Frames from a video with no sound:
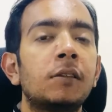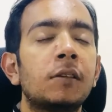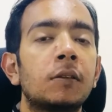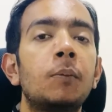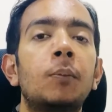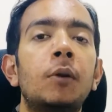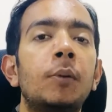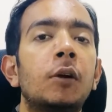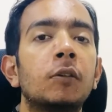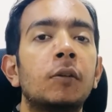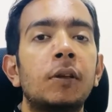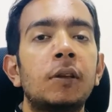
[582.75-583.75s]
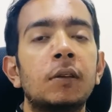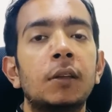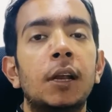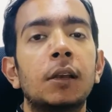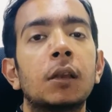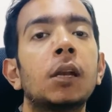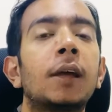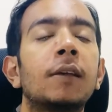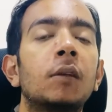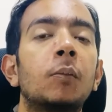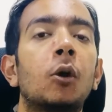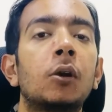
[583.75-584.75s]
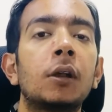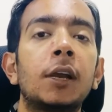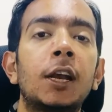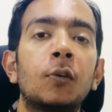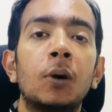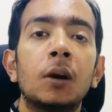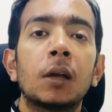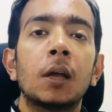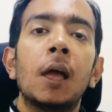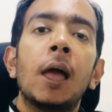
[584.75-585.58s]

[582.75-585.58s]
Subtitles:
Just simple because of reason that it has a broader network,